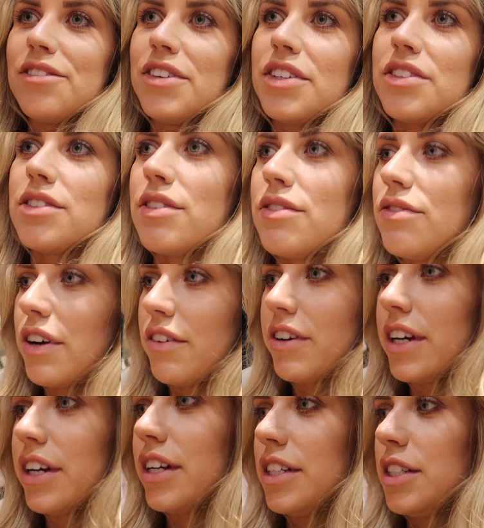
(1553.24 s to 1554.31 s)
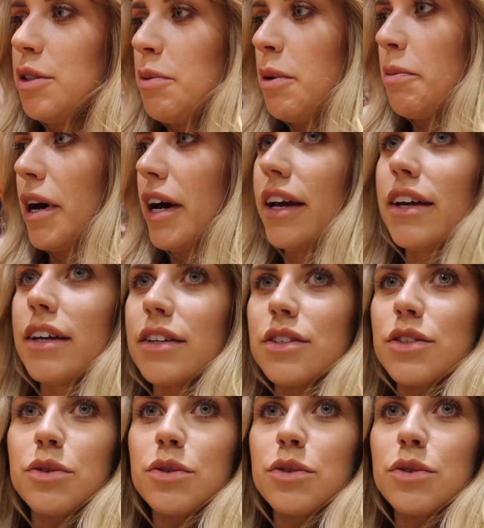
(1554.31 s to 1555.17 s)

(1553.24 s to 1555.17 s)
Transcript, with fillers: feels very early to be buying